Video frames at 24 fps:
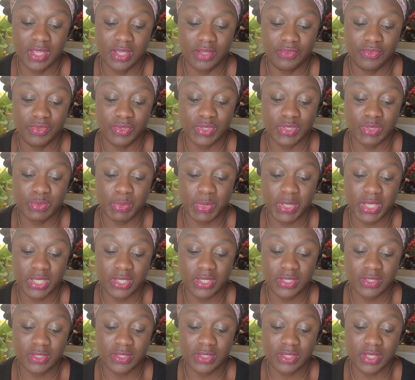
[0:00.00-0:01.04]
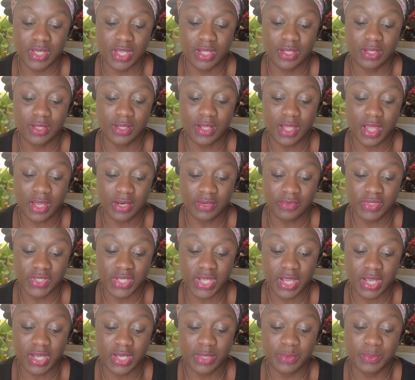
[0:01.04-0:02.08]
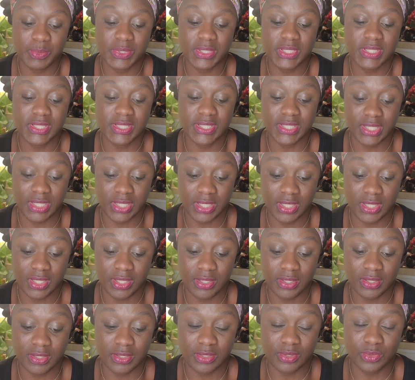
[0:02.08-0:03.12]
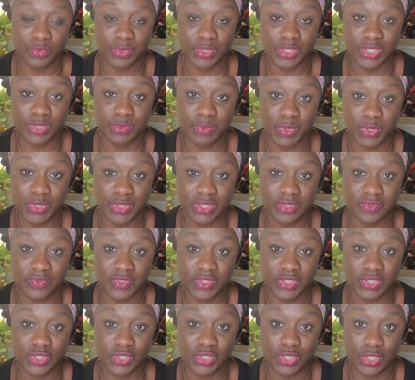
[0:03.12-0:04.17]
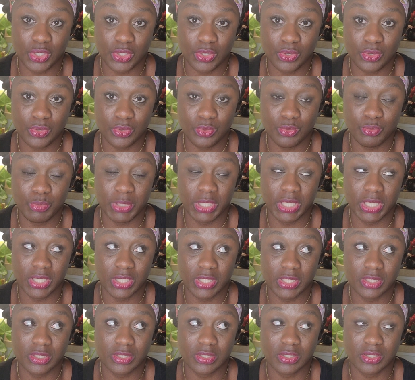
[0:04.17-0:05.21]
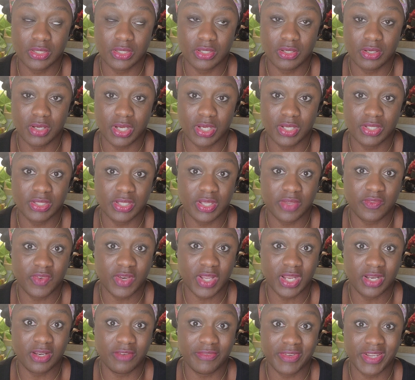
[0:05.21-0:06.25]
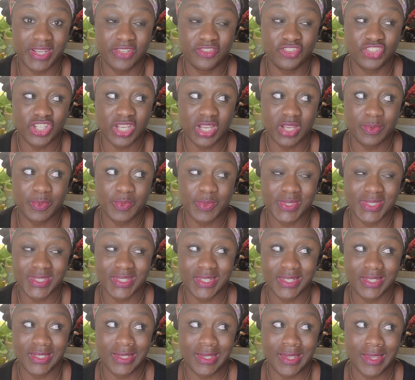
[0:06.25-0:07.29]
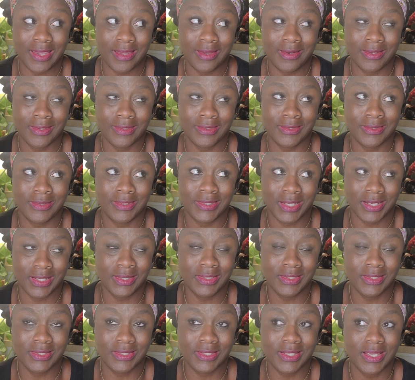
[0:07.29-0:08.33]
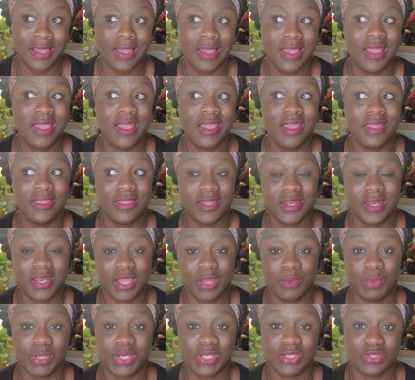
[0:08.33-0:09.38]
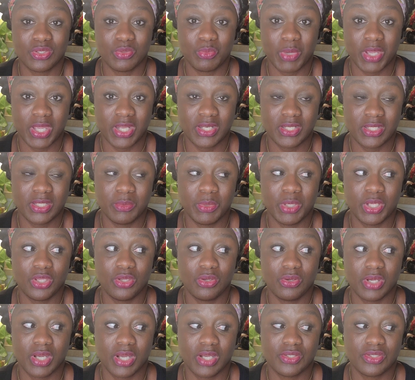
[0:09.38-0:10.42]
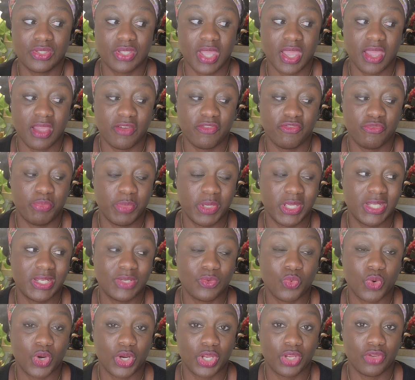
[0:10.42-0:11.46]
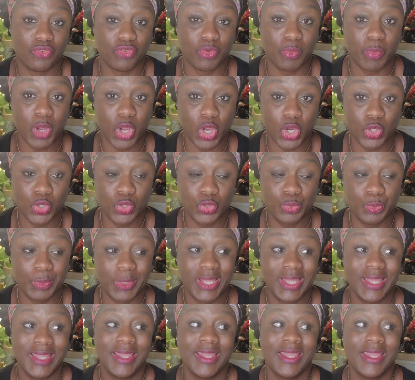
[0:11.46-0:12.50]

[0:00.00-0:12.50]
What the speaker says: If you spend a lot of time sitting, which most of us do because you guys have 9-to-5 jobs sitting at a desk, and then now because of the pandemic you guys have been working from home